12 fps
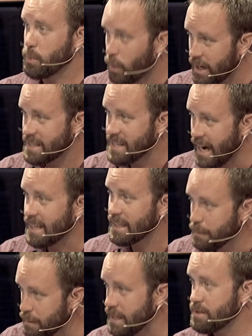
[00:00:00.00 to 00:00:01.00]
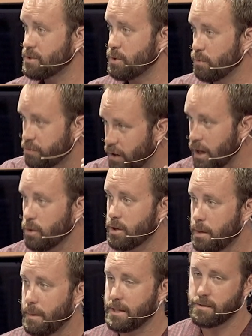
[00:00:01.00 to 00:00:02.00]
what exactly it means to follow the
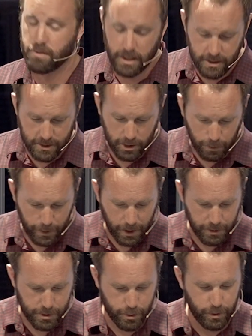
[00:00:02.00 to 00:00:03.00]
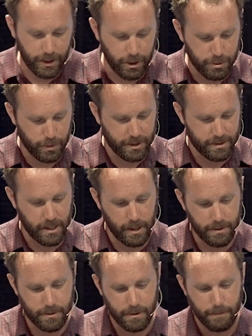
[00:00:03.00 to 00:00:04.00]
commands of Jesus. It'll be on the screen. Here's what it
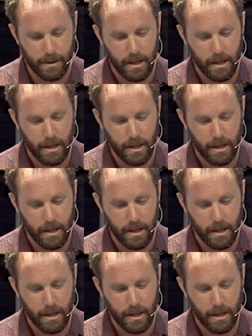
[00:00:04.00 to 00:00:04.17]
says.